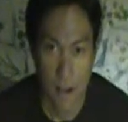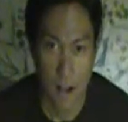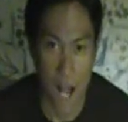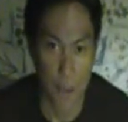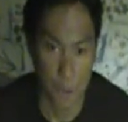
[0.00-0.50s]

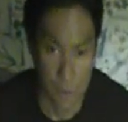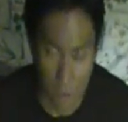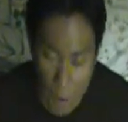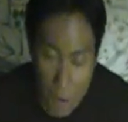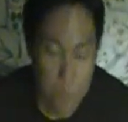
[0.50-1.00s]
I am
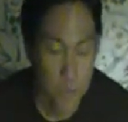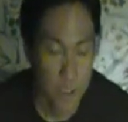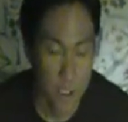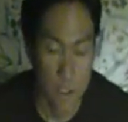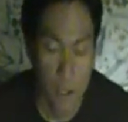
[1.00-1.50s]

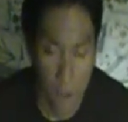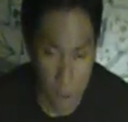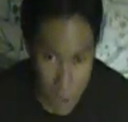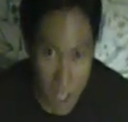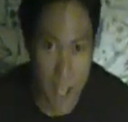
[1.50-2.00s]
humbly
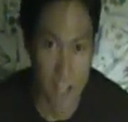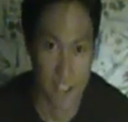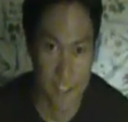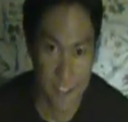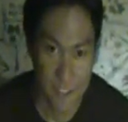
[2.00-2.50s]
glad
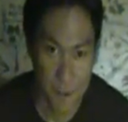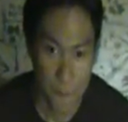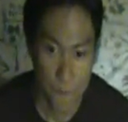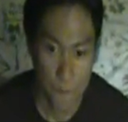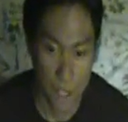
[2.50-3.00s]

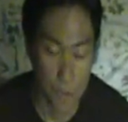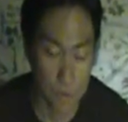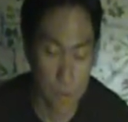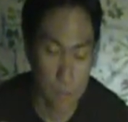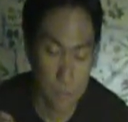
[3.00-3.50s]

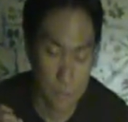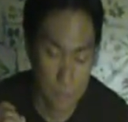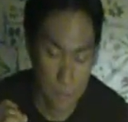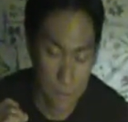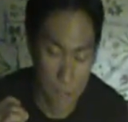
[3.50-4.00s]

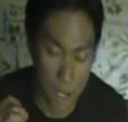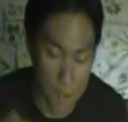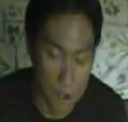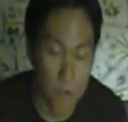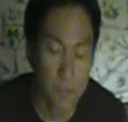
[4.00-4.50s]

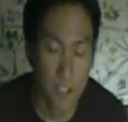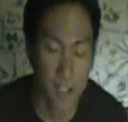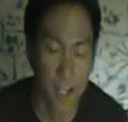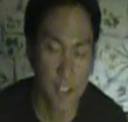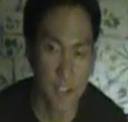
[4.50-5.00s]

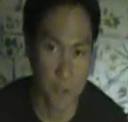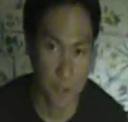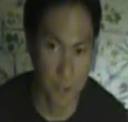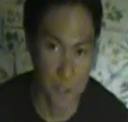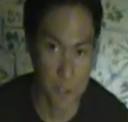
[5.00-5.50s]
that you're
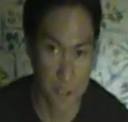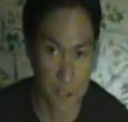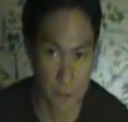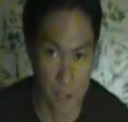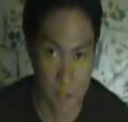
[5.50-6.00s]
going to
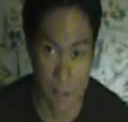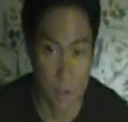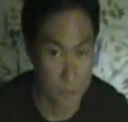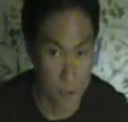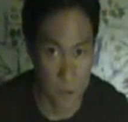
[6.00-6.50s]
integrate this.
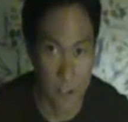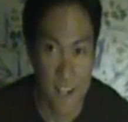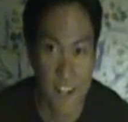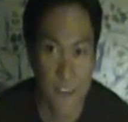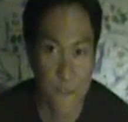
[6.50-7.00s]
I'm sorry.
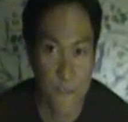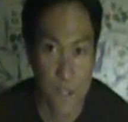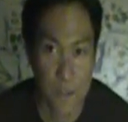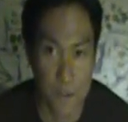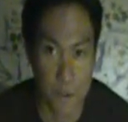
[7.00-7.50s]

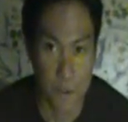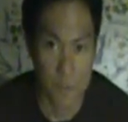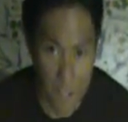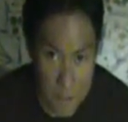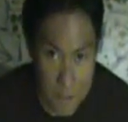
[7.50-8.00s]
So
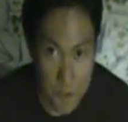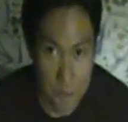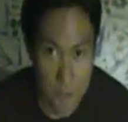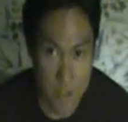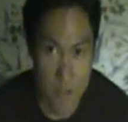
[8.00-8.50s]
thank you so
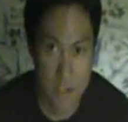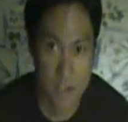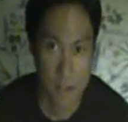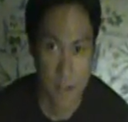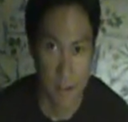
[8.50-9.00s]

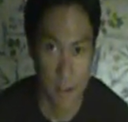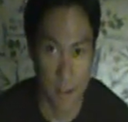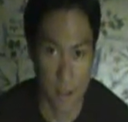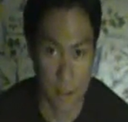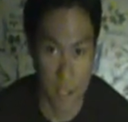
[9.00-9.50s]
much,
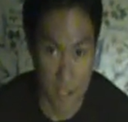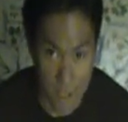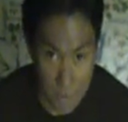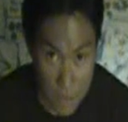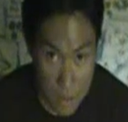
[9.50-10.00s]
and
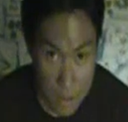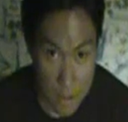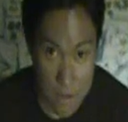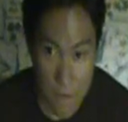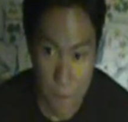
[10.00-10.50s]
Thanksgiving is
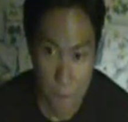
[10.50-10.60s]
near,